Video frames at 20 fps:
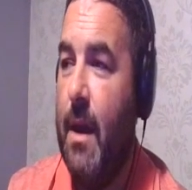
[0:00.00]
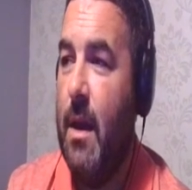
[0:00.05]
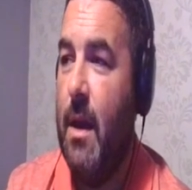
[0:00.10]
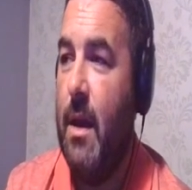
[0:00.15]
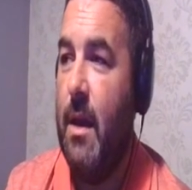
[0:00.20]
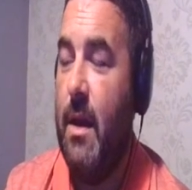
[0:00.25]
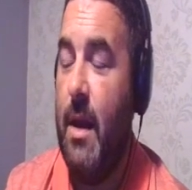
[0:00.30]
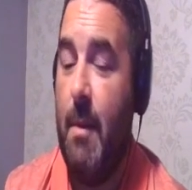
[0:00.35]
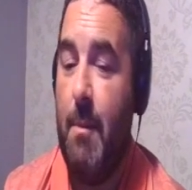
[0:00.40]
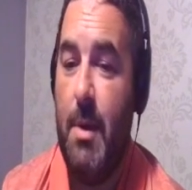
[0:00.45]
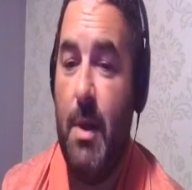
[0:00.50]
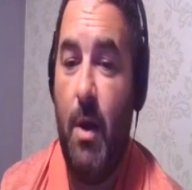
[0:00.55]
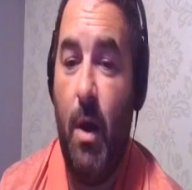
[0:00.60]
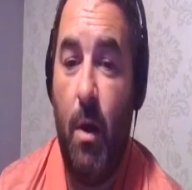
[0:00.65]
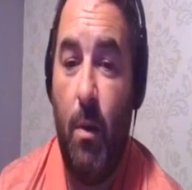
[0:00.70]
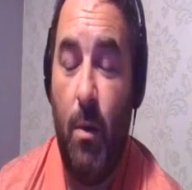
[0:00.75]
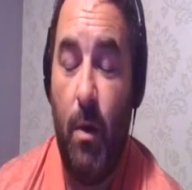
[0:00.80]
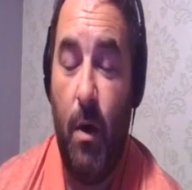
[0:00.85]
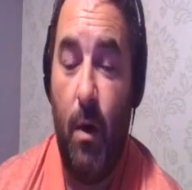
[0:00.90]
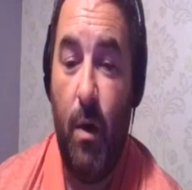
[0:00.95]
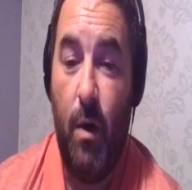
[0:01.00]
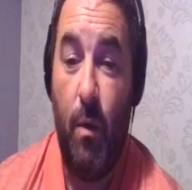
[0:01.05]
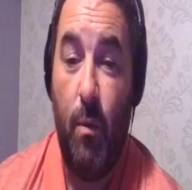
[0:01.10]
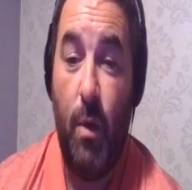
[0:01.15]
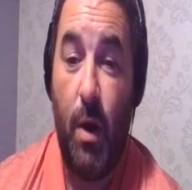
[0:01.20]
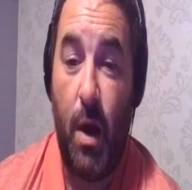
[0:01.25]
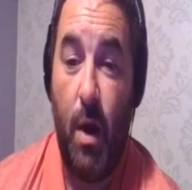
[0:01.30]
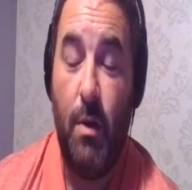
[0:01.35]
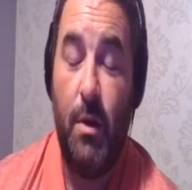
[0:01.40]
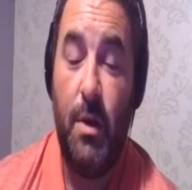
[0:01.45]
Let me know.
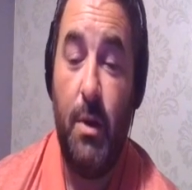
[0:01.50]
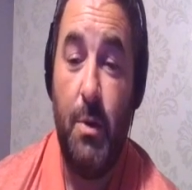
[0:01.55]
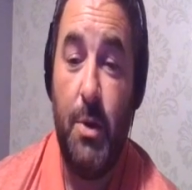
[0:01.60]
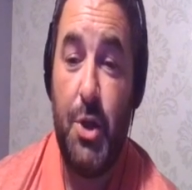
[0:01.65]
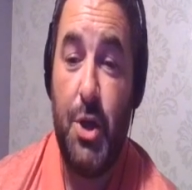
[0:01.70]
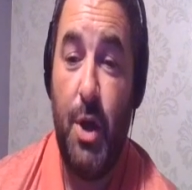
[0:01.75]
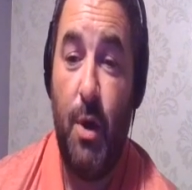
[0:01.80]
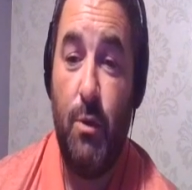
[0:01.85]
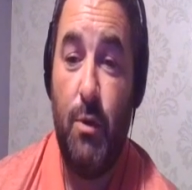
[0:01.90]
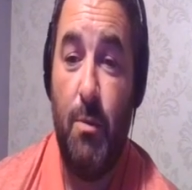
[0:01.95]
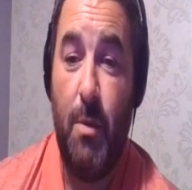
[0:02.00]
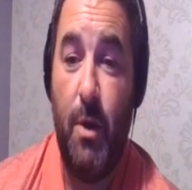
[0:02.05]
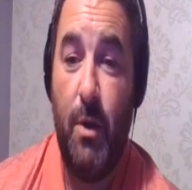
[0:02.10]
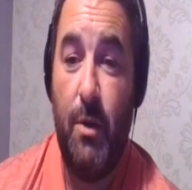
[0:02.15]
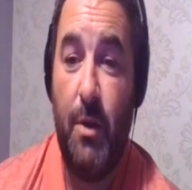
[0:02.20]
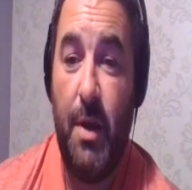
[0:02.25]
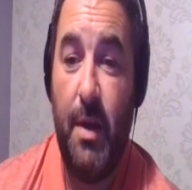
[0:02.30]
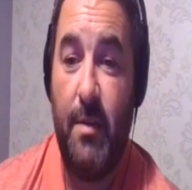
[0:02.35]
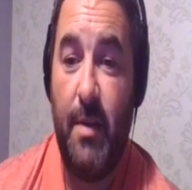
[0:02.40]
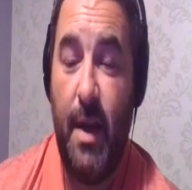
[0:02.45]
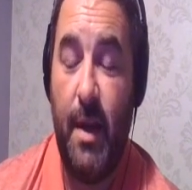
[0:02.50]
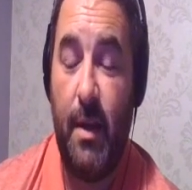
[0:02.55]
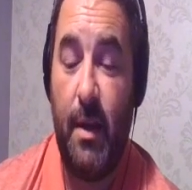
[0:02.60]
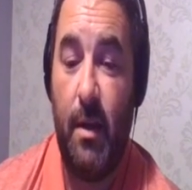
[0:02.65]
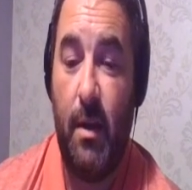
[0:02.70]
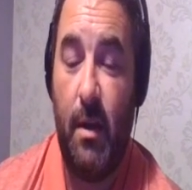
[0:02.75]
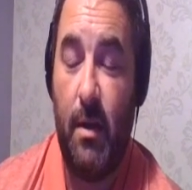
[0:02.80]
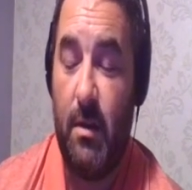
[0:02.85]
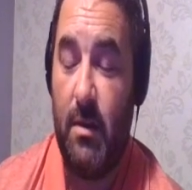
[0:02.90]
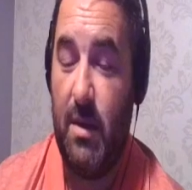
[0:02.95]
We're going to do a show tomorrow night at 10
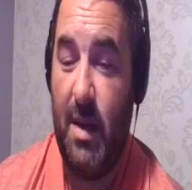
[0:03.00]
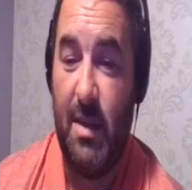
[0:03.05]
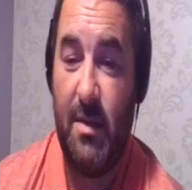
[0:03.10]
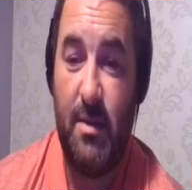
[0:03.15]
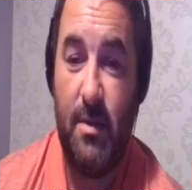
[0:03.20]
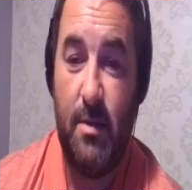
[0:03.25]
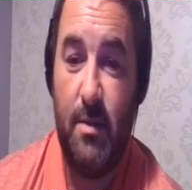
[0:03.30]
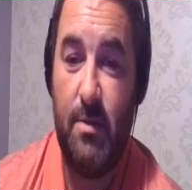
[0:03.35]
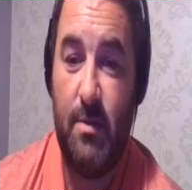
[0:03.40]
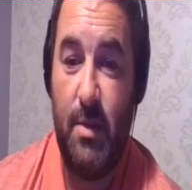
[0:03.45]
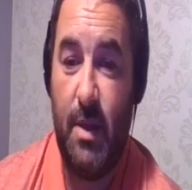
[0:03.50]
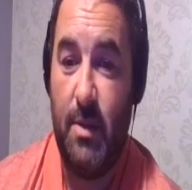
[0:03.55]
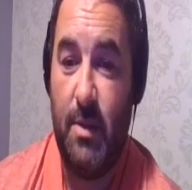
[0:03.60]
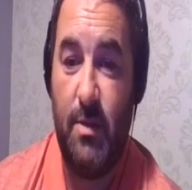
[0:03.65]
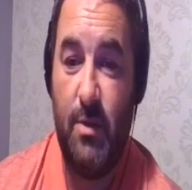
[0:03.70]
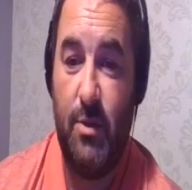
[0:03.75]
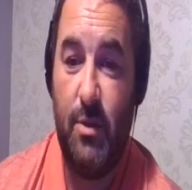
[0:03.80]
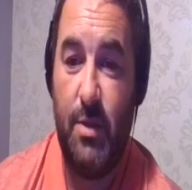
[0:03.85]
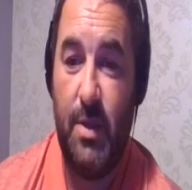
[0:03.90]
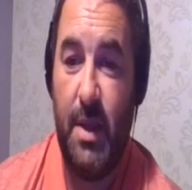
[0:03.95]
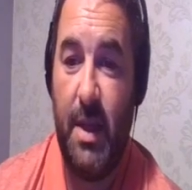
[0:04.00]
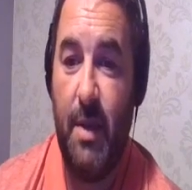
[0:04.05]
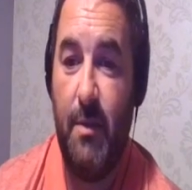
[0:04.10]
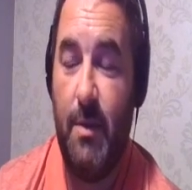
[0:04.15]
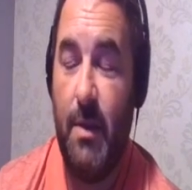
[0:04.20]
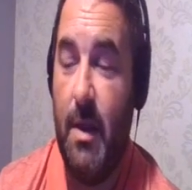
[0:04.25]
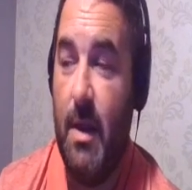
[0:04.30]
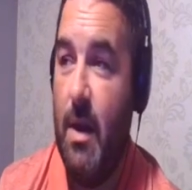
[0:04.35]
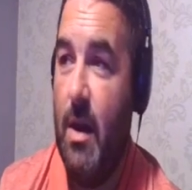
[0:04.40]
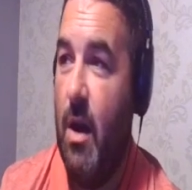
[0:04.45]
o'clock. That's just a
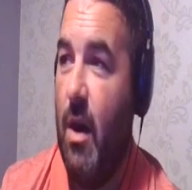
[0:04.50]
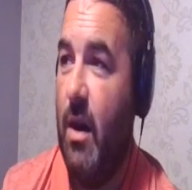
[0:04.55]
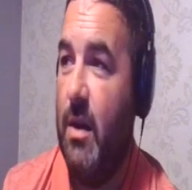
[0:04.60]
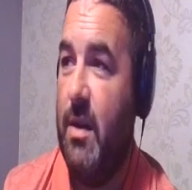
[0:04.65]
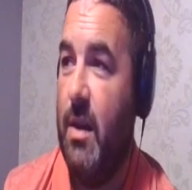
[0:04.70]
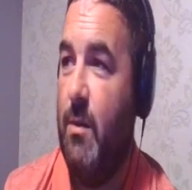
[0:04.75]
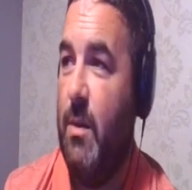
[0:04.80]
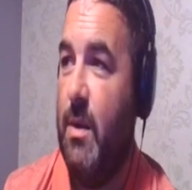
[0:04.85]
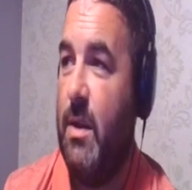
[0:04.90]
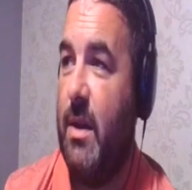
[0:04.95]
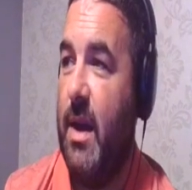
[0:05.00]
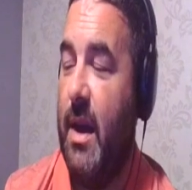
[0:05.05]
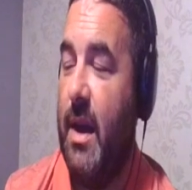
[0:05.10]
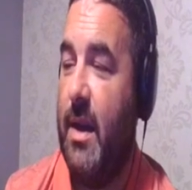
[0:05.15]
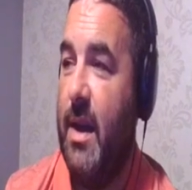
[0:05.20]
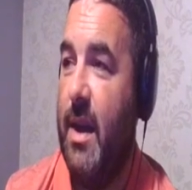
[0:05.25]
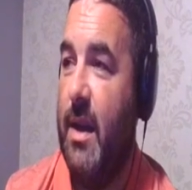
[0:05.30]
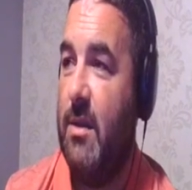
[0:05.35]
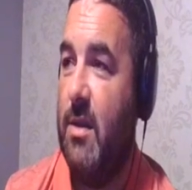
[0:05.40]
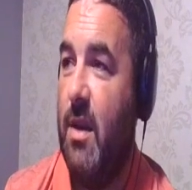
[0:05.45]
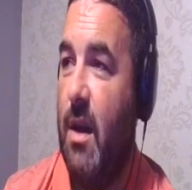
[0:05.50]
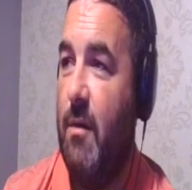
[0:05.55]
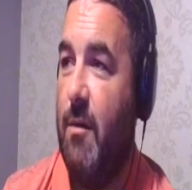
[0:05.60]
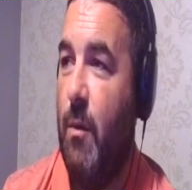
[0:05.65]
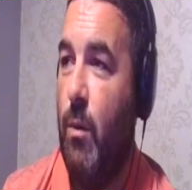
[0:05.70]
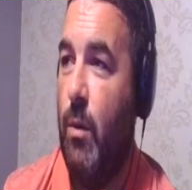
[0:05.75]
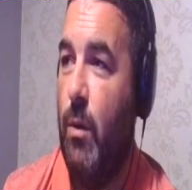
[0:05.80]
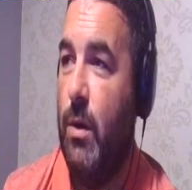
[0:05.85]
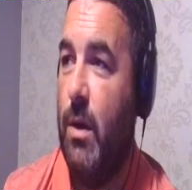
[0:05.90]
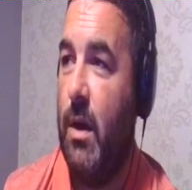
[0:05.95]
given. I think it kicks off
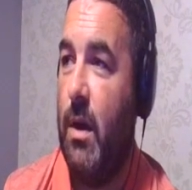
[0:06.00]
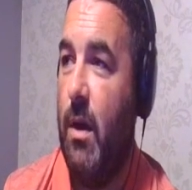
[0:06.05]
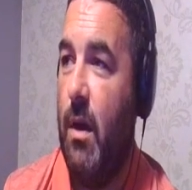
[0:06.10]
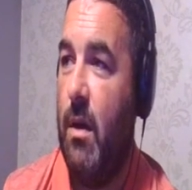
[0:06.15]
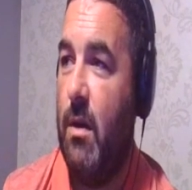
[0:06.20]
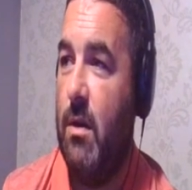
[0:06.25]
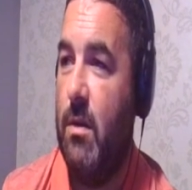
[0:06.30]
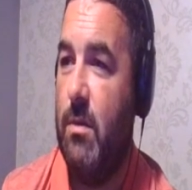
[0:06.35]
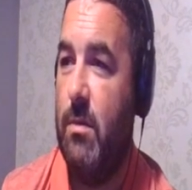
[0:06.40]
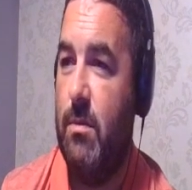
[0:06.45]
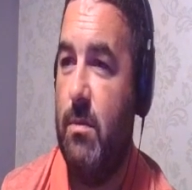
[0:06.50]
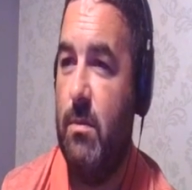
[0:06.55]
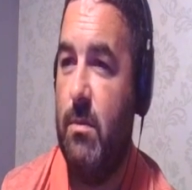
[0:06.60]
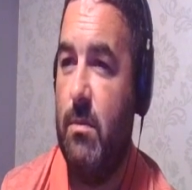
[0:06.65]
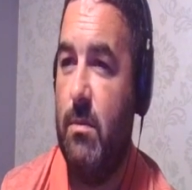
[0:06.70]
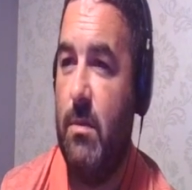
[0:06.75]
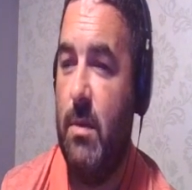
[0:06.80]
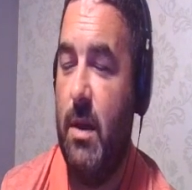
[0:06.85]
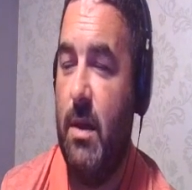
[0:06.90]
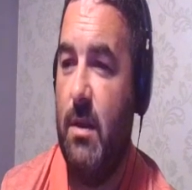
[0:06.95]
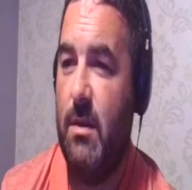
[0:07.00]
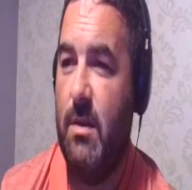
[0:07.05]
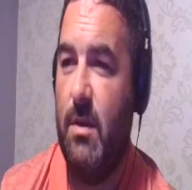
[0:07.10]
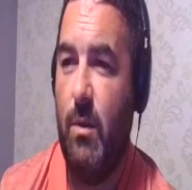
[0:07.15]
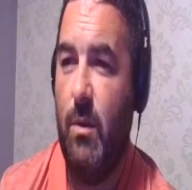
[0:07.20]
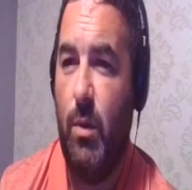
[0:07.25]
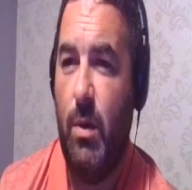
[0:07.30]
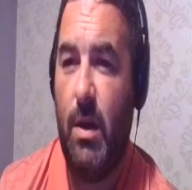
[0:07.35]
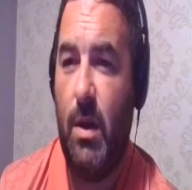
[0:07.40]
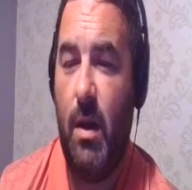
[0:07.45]
at 1 o'clock. Isn't
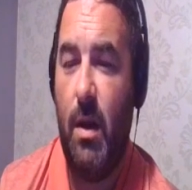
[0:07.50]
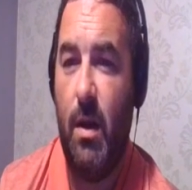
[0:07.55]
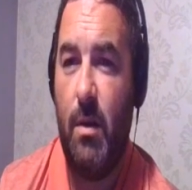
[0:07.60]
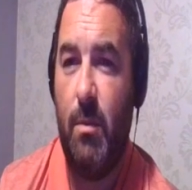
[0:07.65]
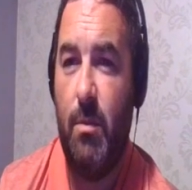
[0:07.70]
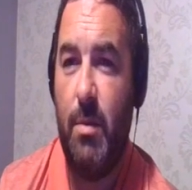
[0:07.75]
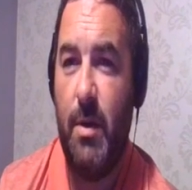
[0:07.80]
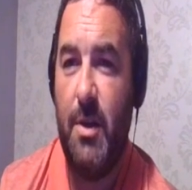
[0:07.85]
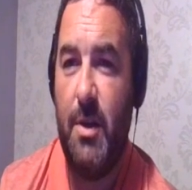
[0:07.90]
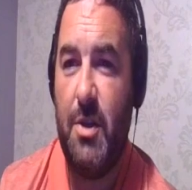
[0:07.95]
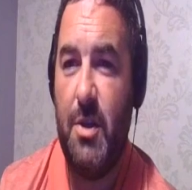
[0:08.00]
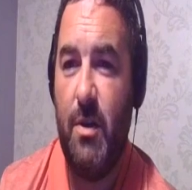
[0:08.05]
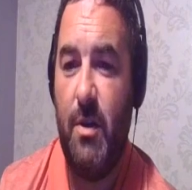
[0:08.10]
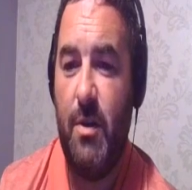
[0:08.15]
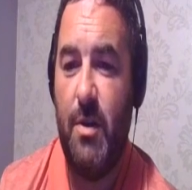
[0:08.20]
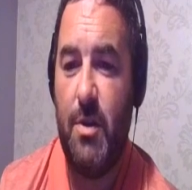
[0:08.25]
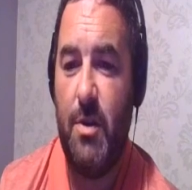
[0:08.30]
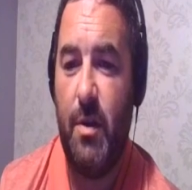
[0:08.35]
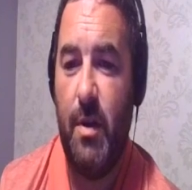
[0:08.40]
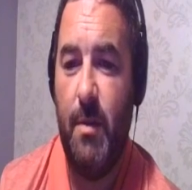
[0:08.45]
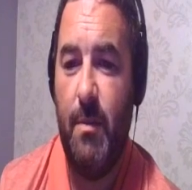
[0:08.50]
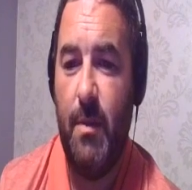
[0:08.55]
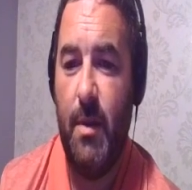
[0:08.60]
it 1 o'clock British and Irish time?